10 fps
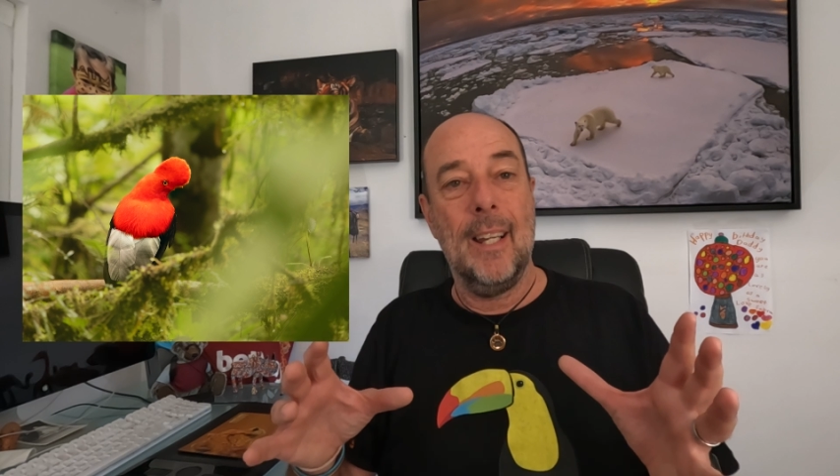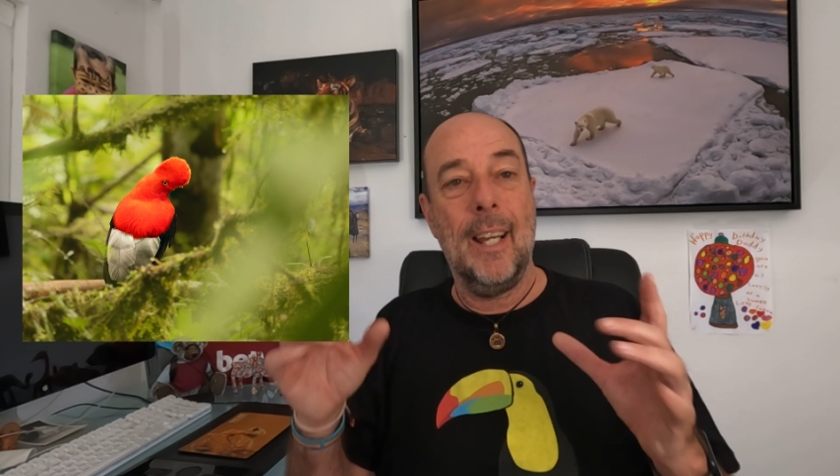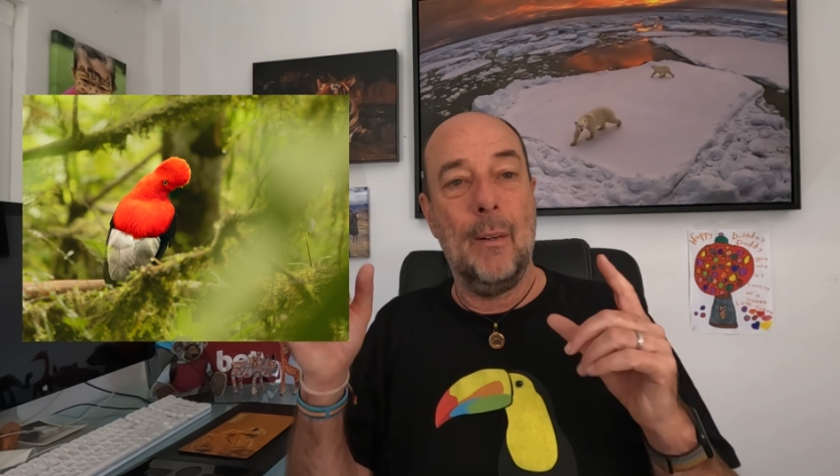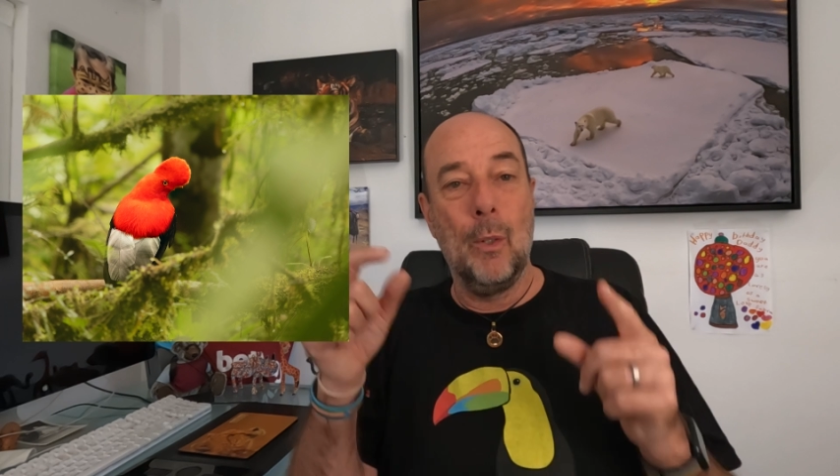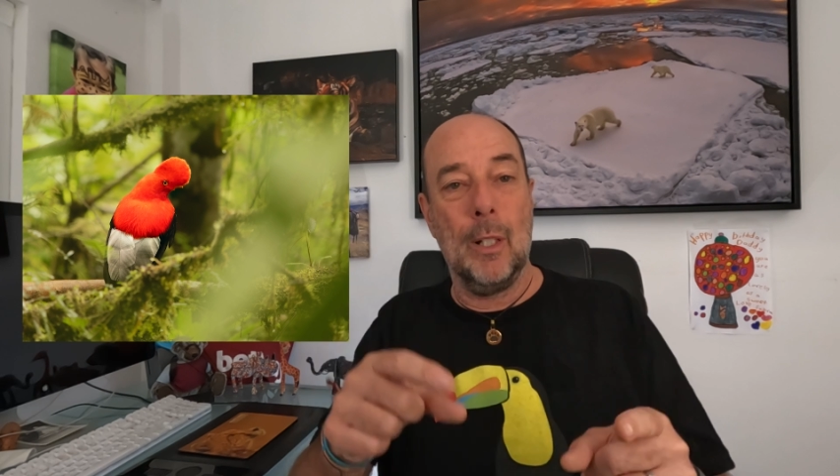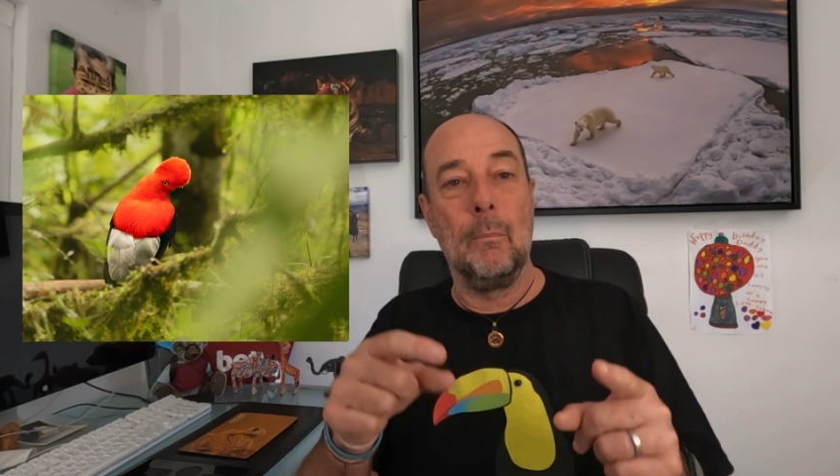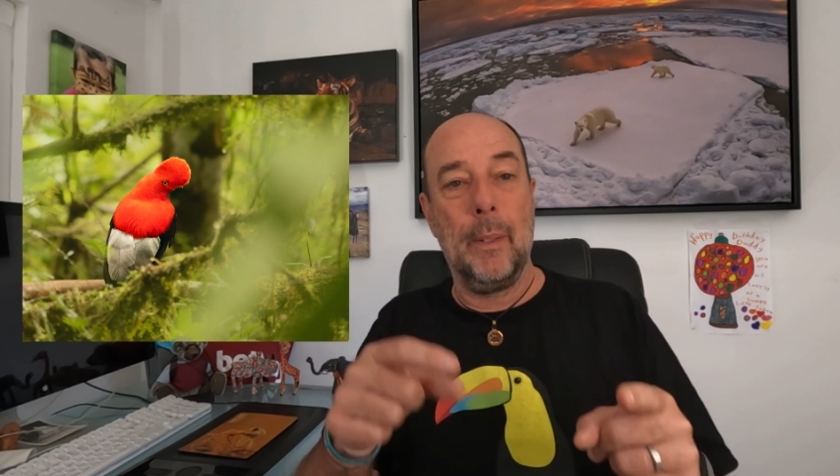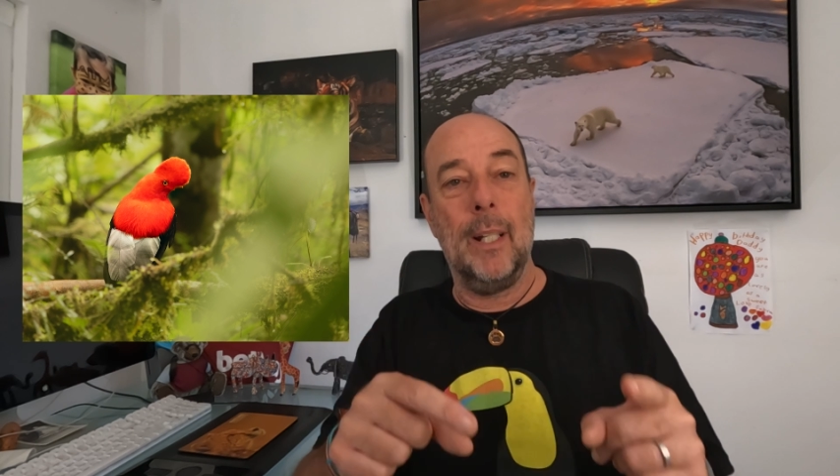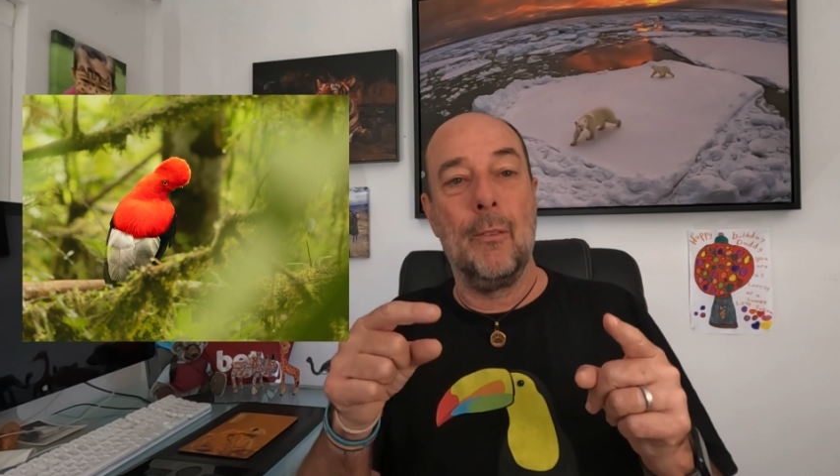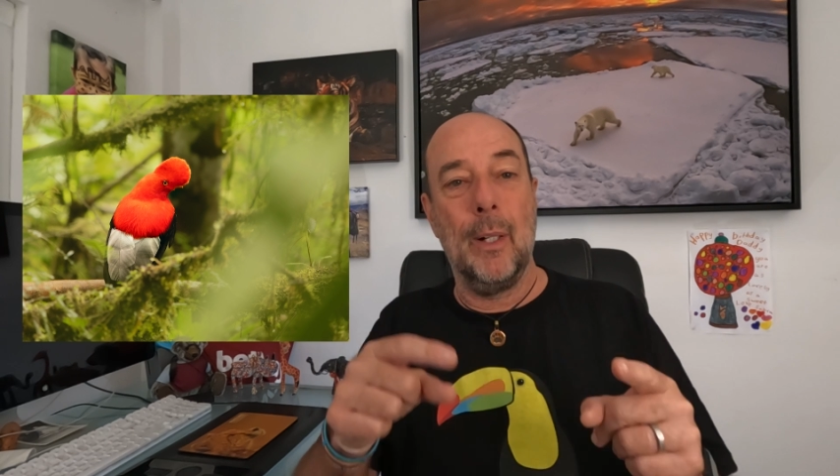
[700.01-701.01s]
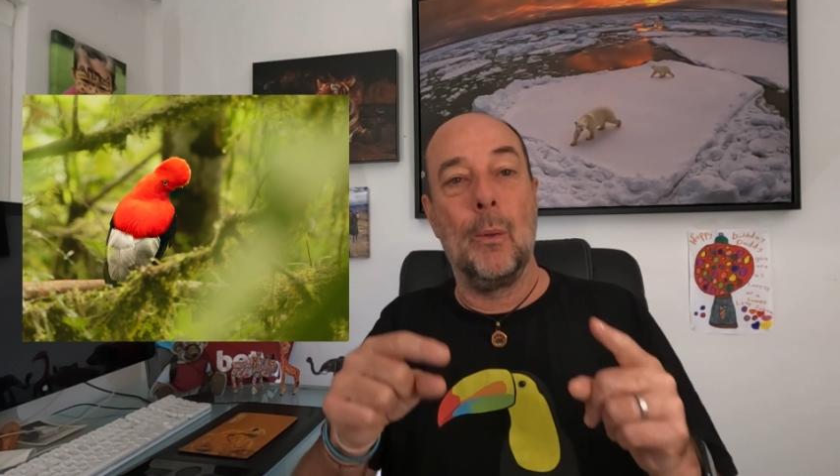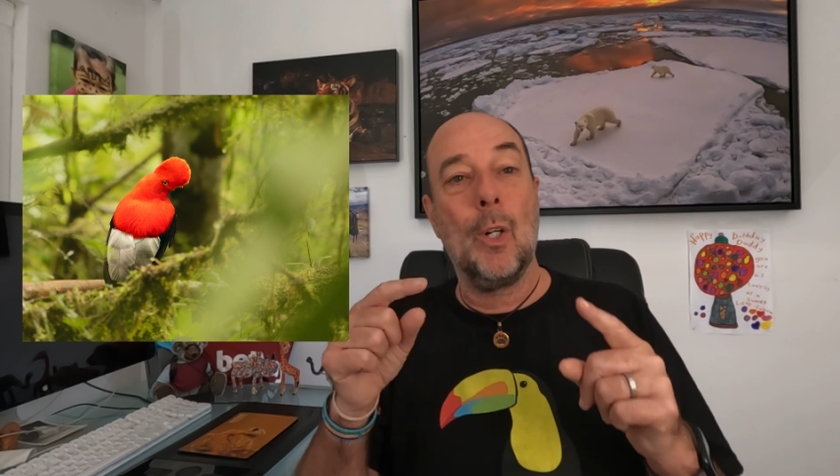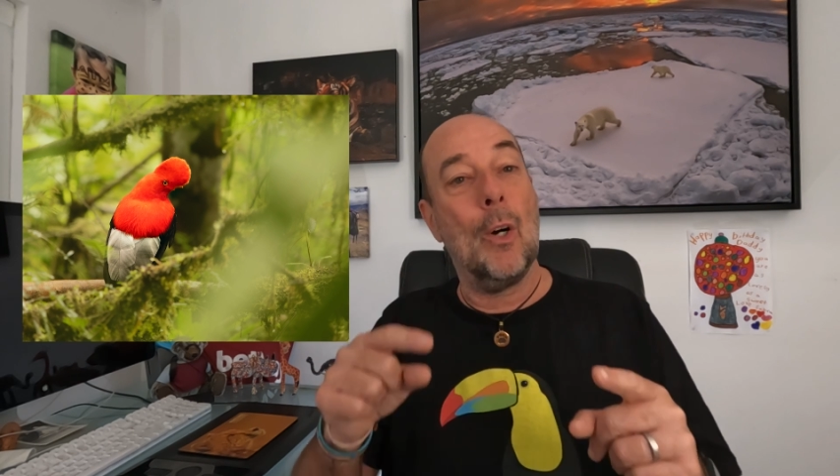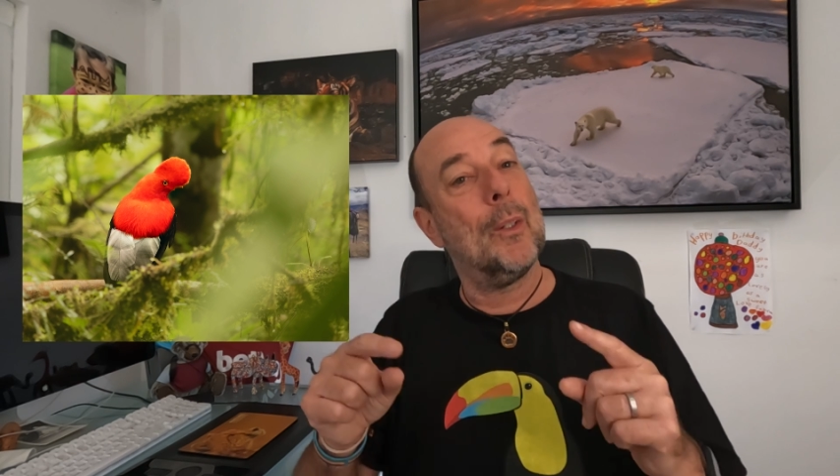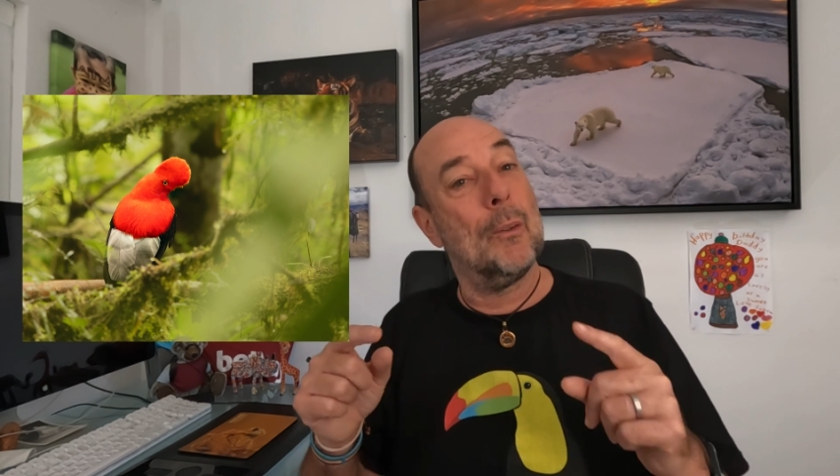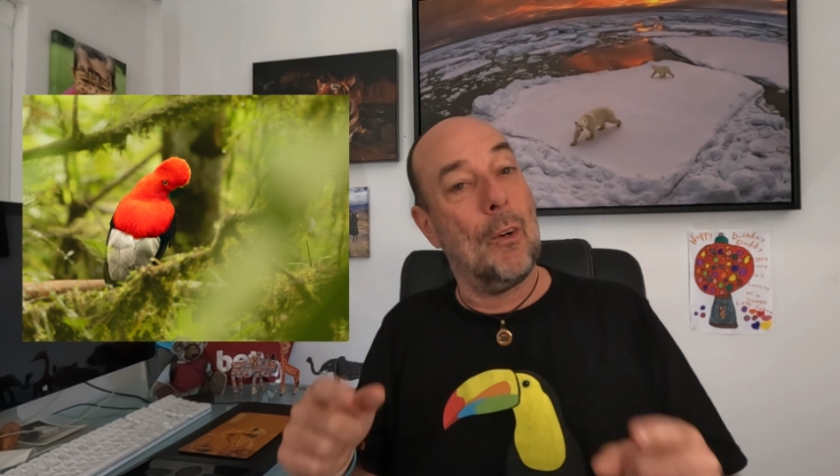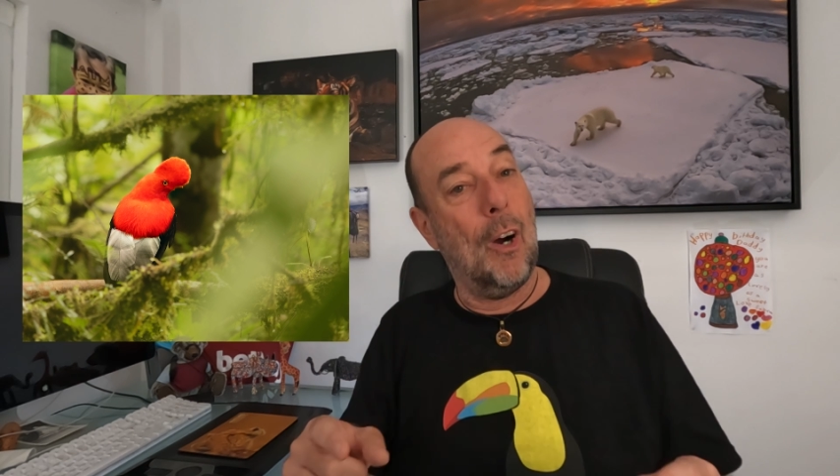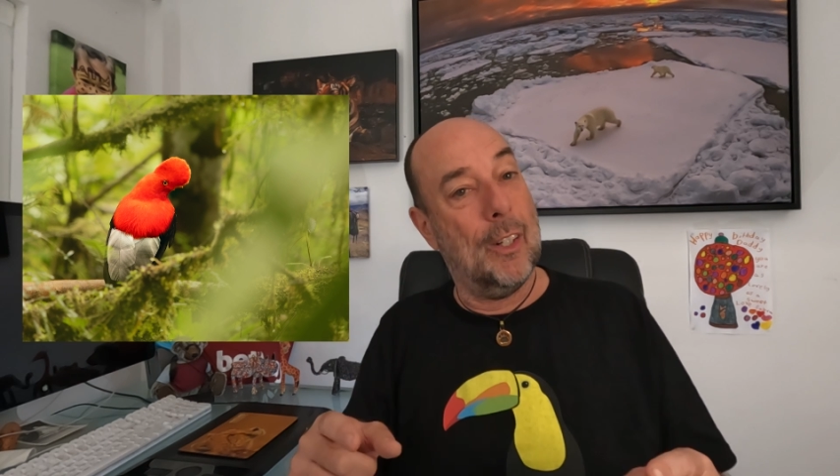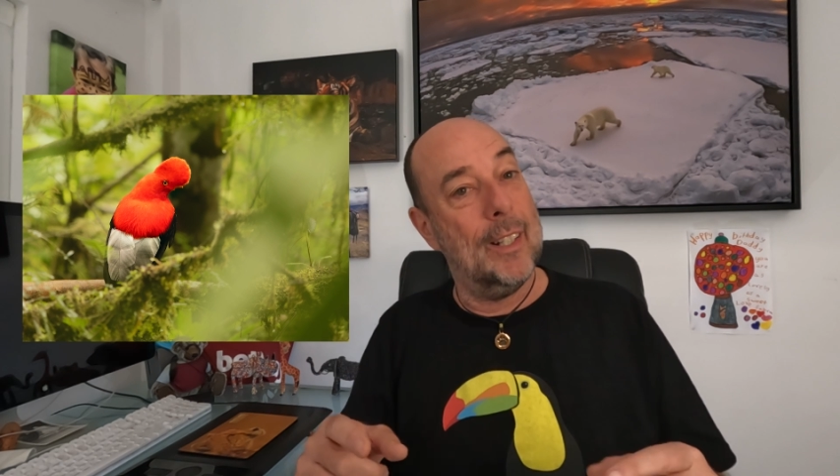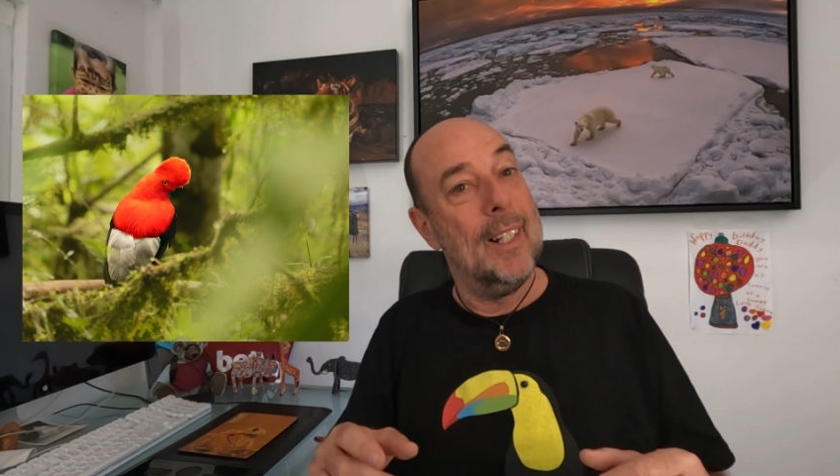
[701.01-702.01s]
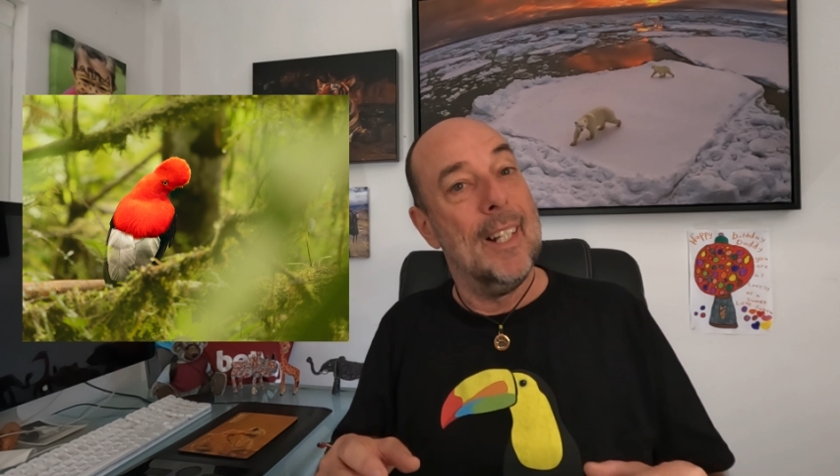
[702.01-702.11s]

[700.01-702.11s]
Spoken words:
it wouldn't be a real cock of the rock.